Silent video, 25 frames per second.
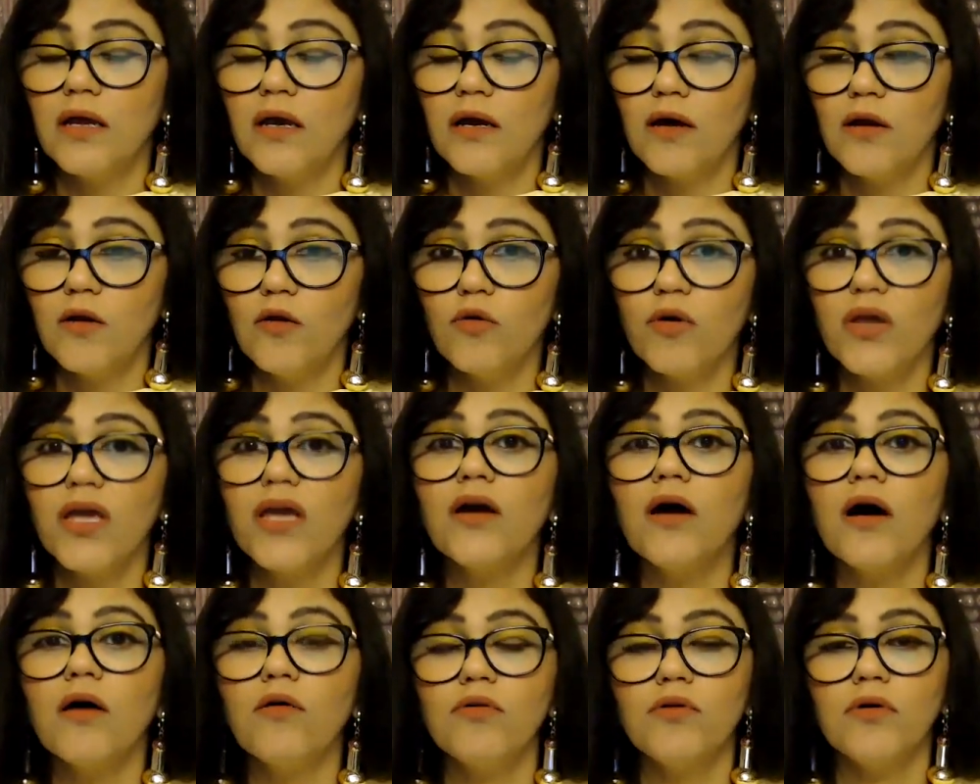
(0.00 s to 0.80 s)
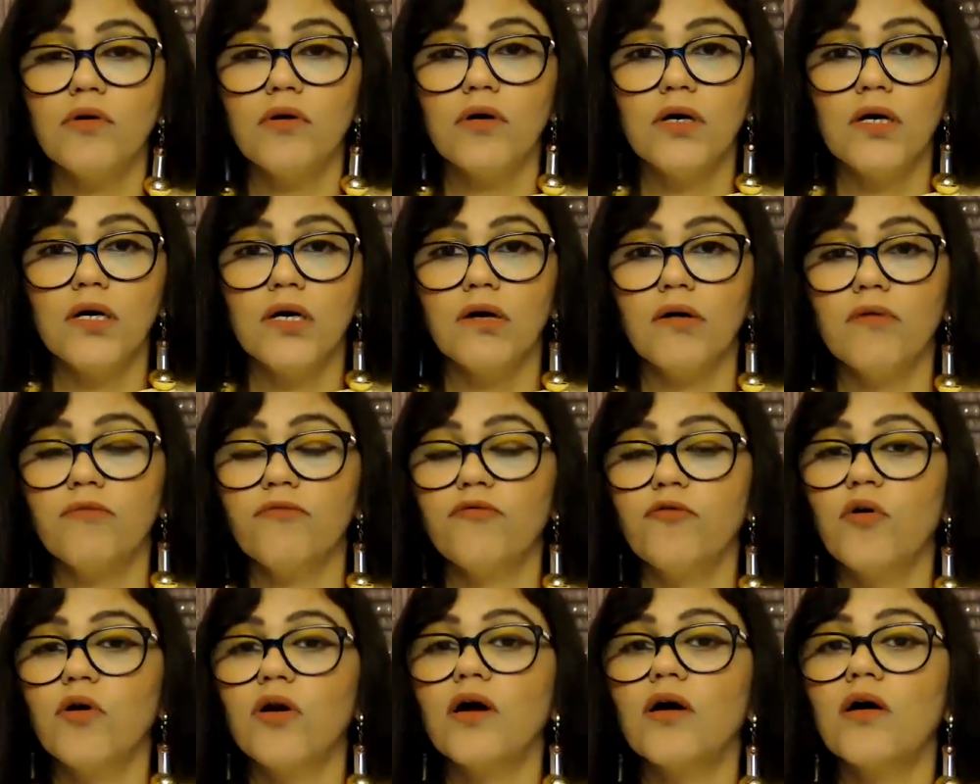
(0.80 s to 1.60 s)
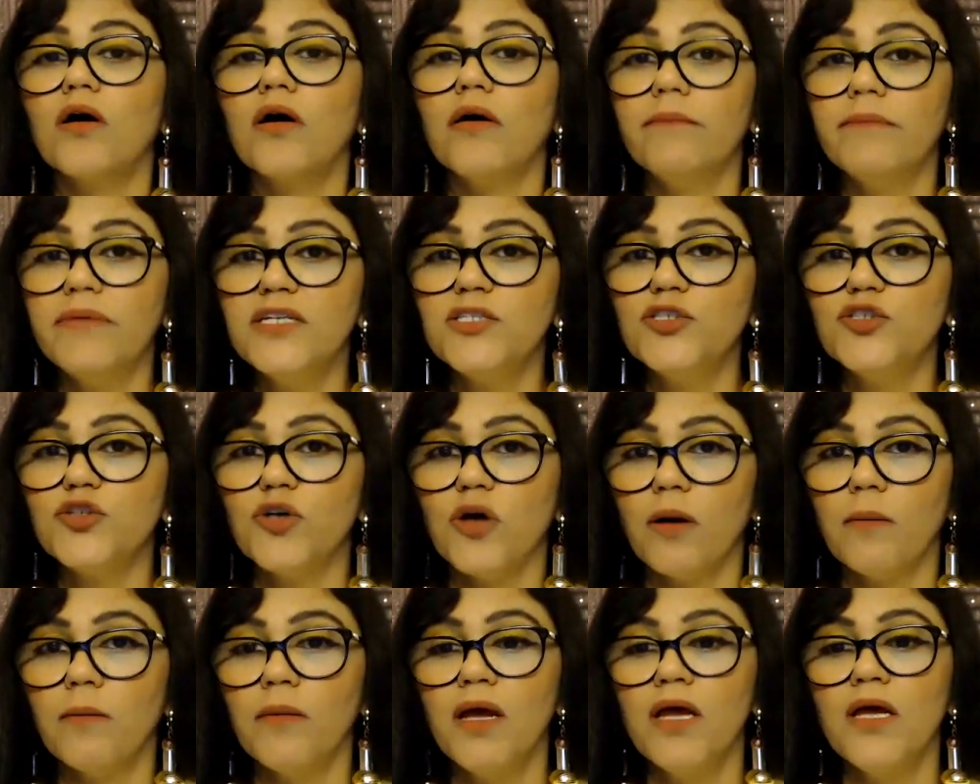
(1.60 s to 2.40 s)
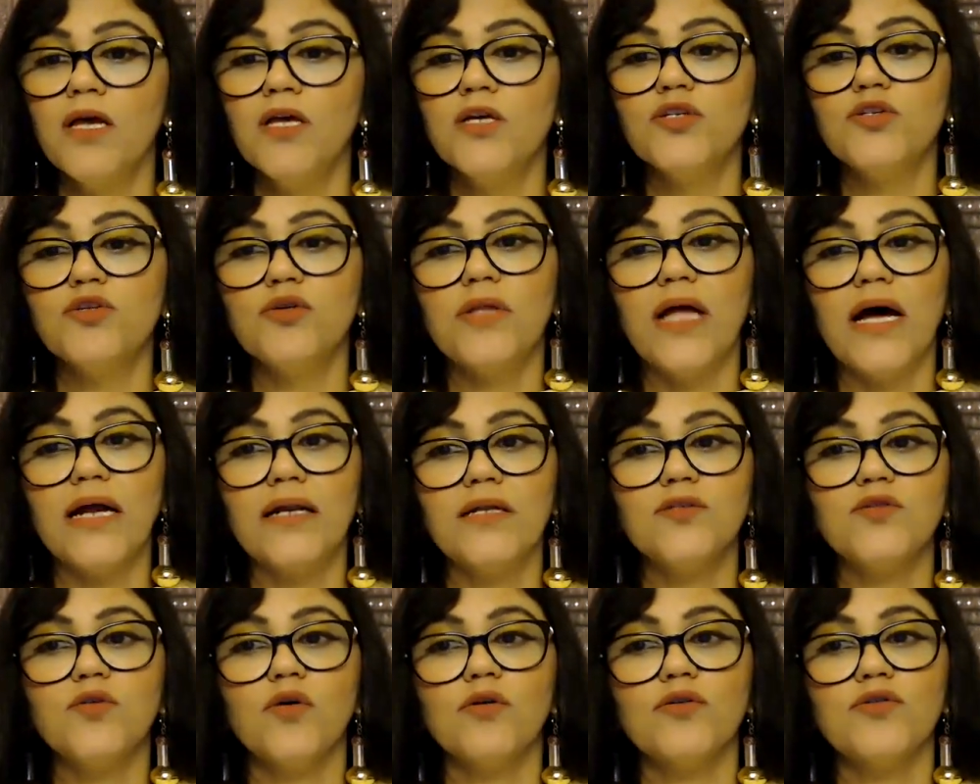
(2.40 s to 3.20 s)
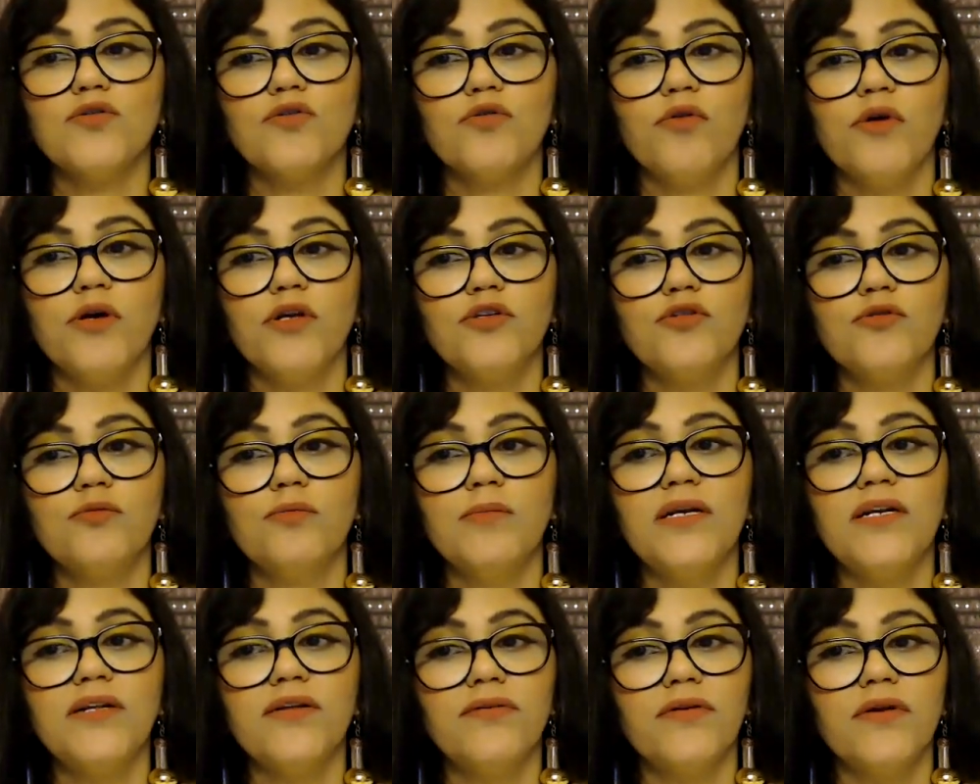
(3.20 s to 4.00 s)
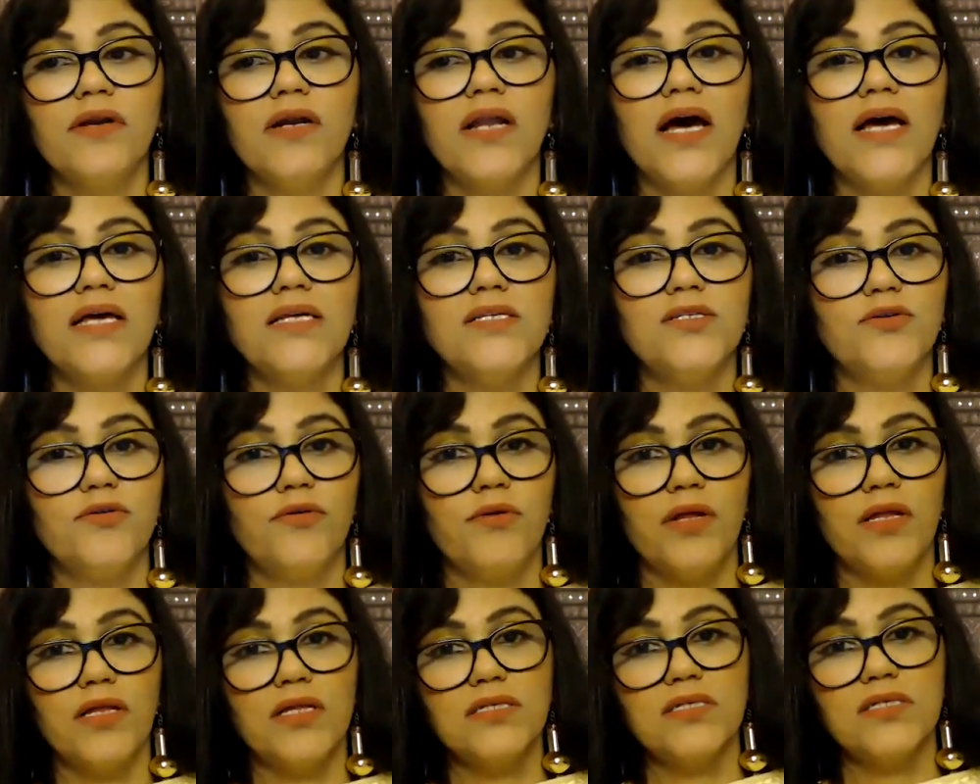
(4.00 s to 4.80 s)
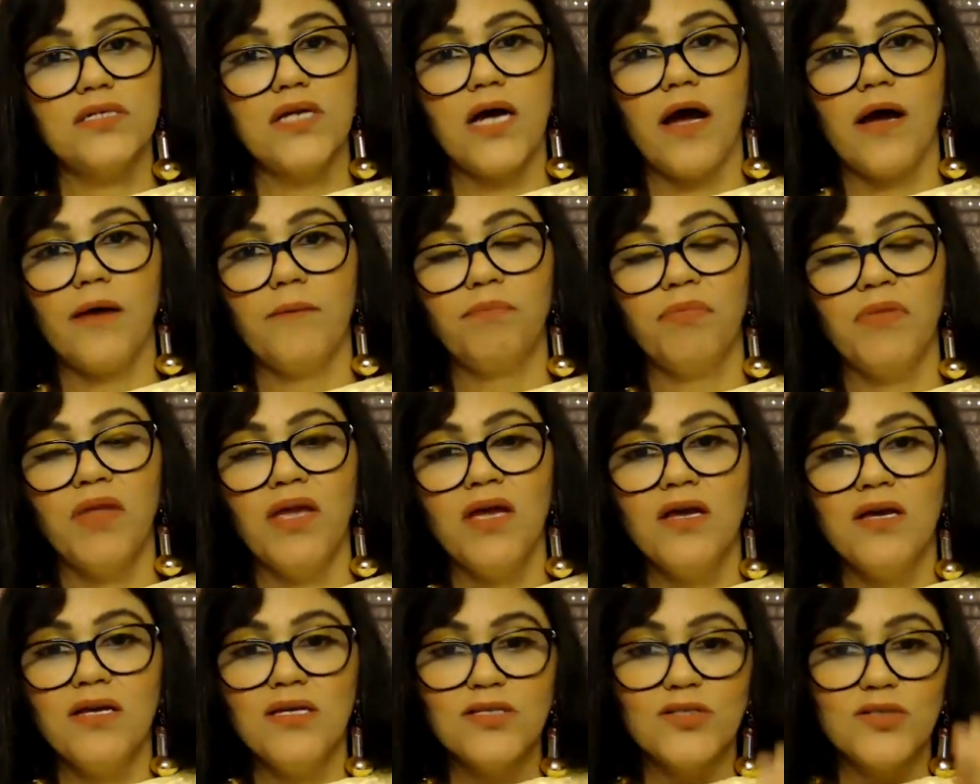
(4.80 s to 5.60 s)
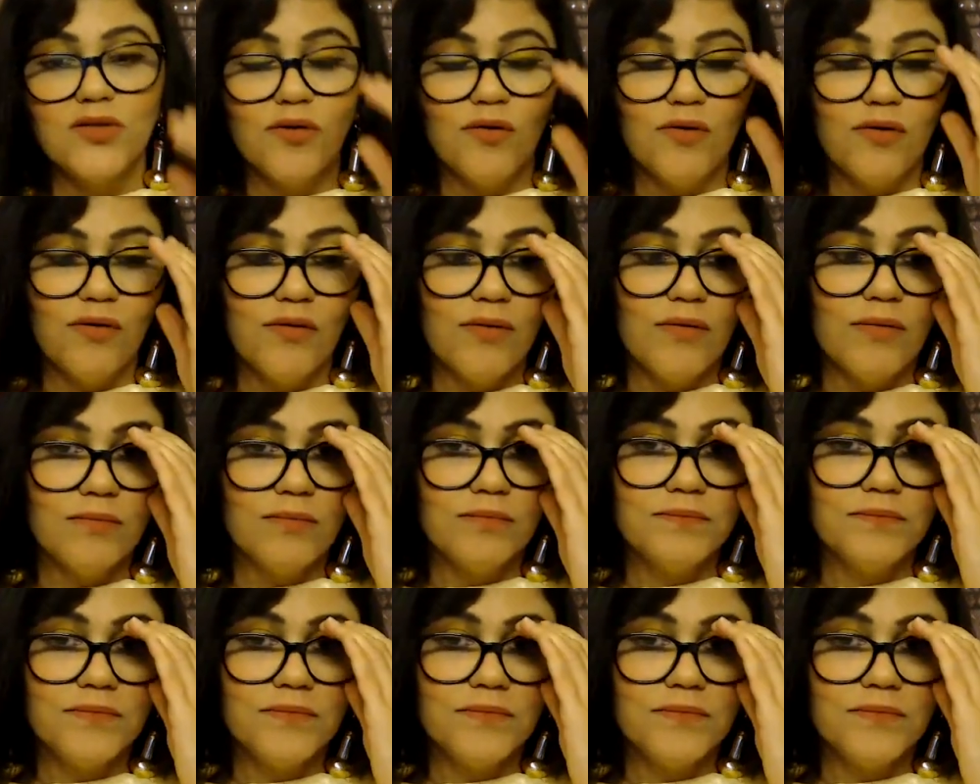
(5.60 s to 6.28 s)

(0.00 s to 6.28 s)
looking out for a government job. So that is also going to materialize during this time. So